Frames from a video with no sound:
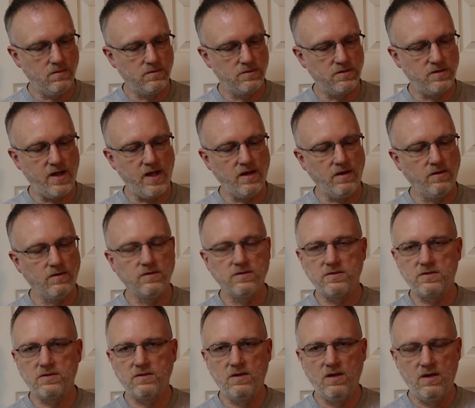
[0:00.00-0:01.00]

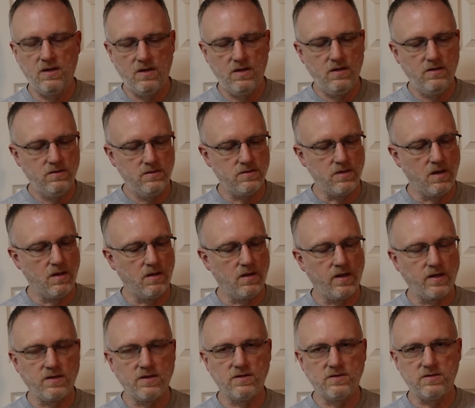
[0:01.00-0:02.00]
standards. So
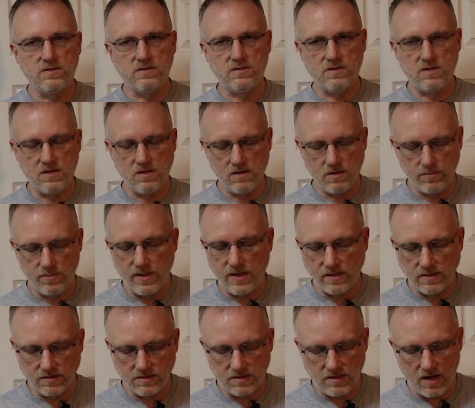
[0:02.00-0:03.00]
like this is the
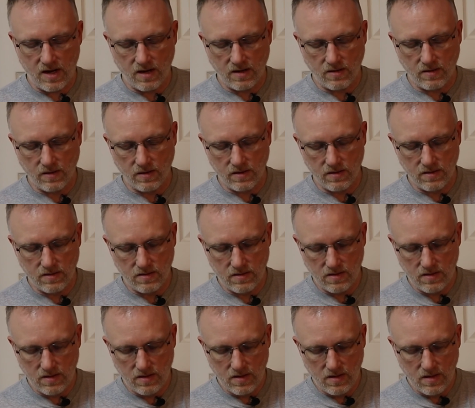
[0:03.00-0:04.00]
European standard
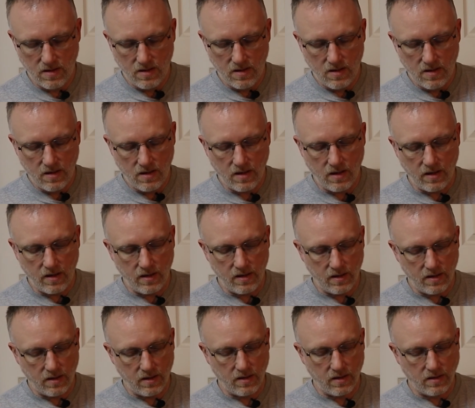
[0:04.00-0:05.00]

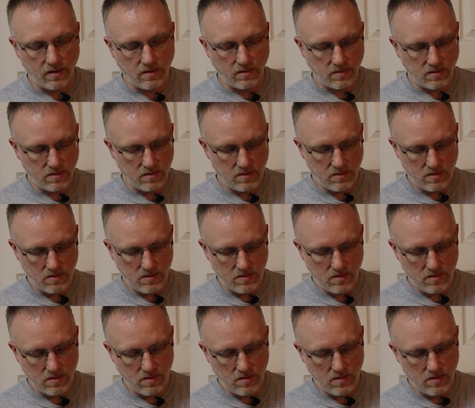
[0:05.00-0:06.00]
and
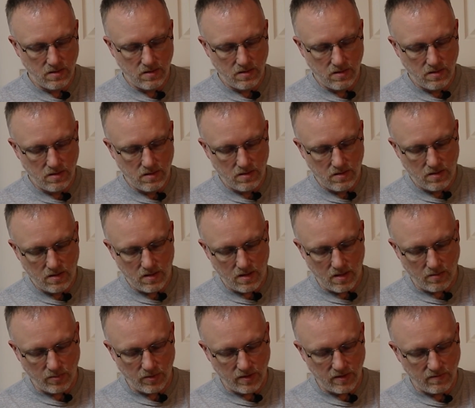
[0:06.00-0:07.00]
I
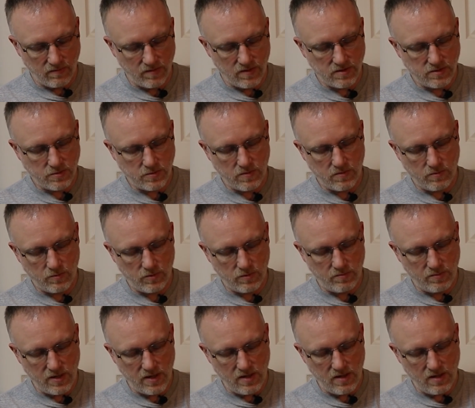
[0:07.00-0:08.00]
believe this one will
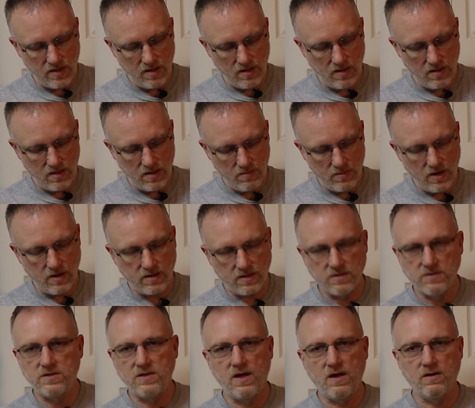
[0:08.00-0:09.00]
be the
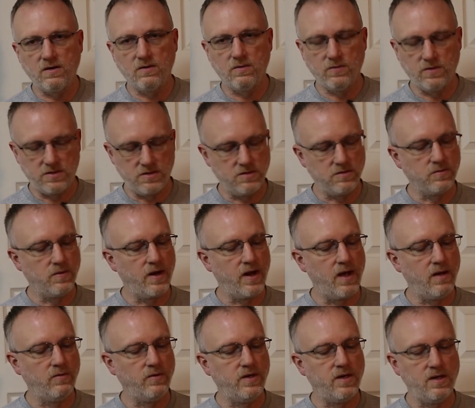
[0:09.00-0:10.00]
American standard, which is what
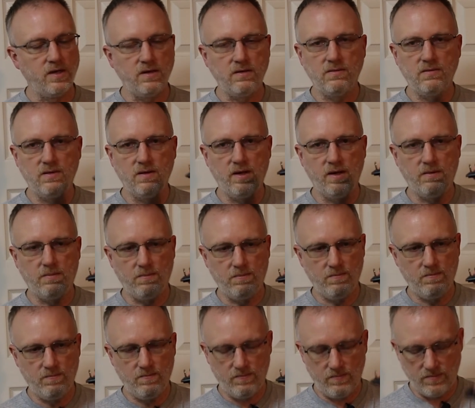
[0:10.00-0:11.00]
I would need. Yep.
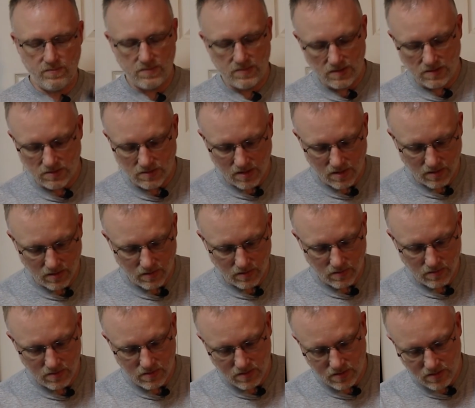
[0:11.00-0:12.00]
So